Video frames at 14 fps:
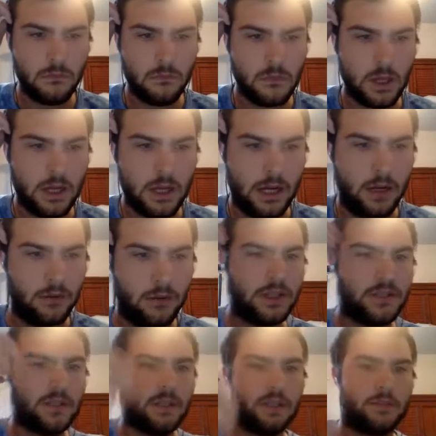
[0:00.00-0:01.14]
And I don't think
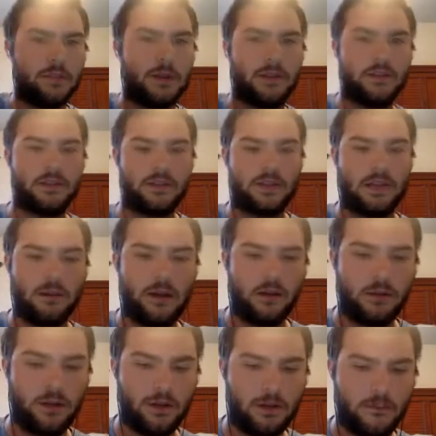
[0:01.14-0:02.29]
he's going to expect this to come out
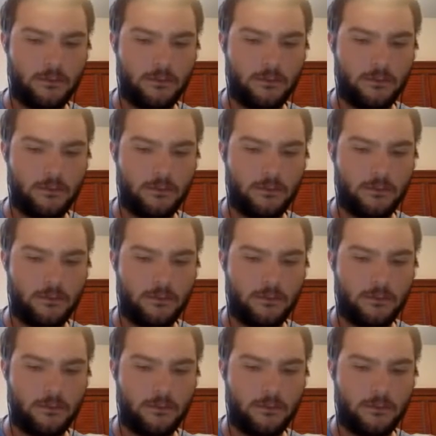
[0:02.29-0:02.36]
here.